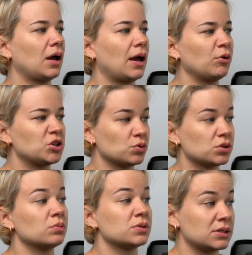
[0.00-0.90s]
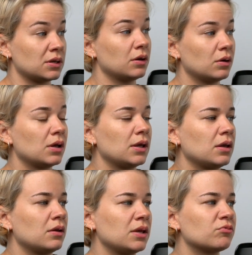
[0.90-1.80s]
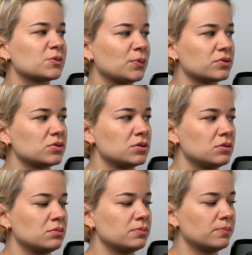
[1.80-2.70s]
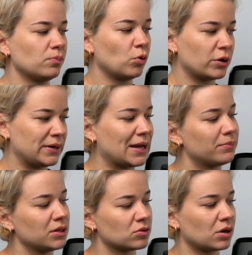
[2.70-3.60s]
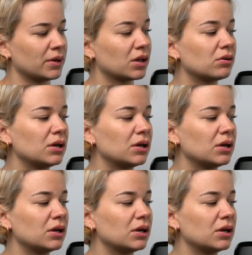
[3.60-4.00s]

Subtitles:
which also was in response to what had been happening throughout my career,